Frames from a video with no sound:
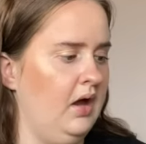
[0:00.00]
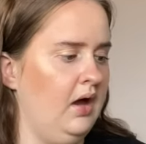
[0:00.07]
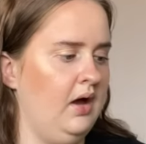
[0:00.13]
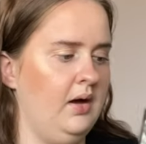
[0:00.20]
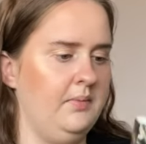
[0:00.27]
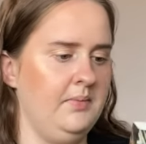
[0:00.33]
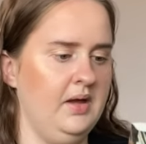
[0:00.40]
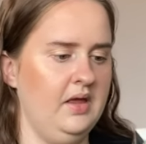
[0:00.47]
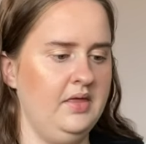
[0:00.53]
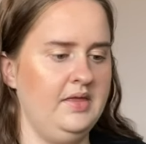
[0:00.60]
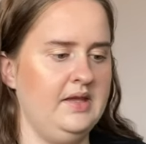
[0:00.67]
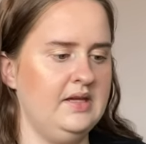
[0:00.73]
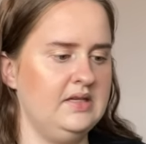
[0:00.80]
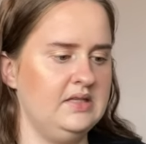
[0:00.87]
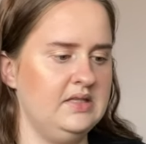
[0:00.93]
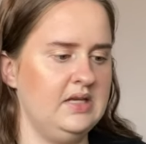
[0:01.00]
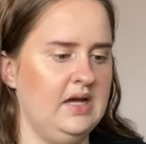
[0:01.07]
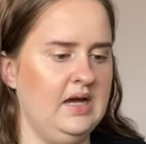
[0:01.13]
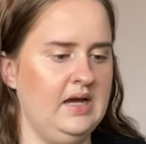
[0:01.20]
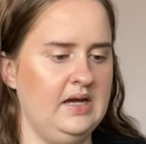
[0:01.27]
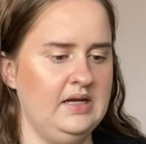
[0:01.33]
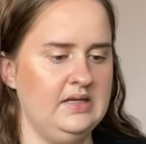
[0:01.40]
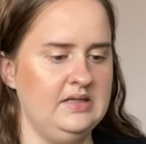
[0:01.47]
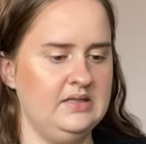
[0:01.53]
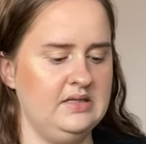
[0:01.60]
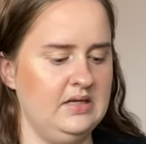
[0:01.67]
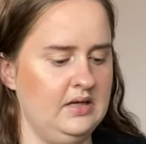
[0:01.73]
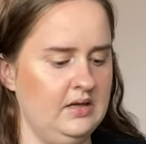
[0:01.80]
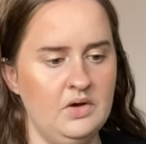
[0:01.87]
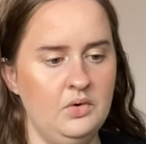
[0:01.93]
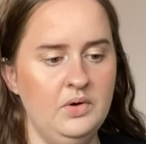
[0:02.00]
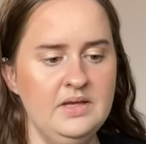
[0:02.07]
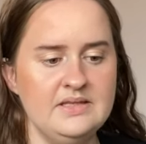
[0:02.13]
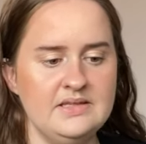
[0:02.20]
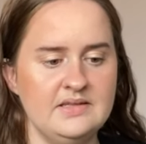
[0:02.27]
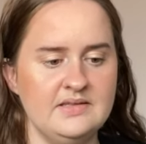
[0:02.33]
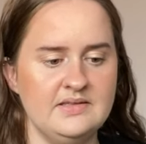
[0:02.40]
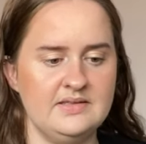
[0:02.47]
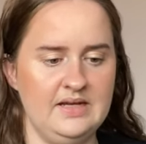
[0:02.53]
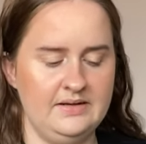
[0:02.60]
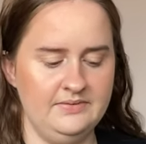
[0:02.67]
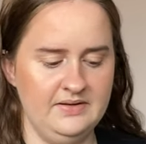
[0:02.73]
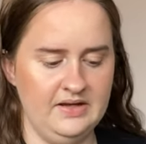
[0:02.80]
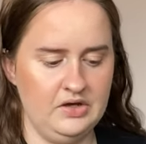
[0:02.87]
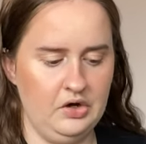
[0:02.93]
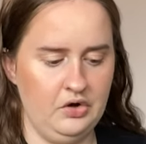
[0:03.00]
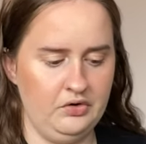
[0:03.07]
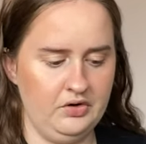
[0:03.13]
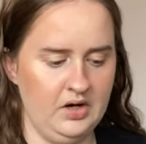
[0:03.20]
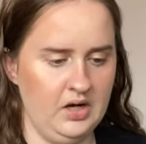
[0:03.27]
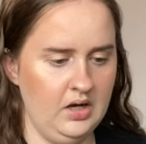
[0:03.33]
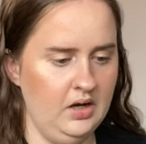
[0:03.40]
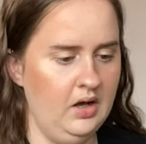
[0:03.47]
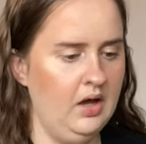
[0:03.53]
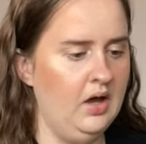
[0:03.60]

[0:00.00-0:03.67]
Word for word: Um, this has, oh, it's a sapphic horror.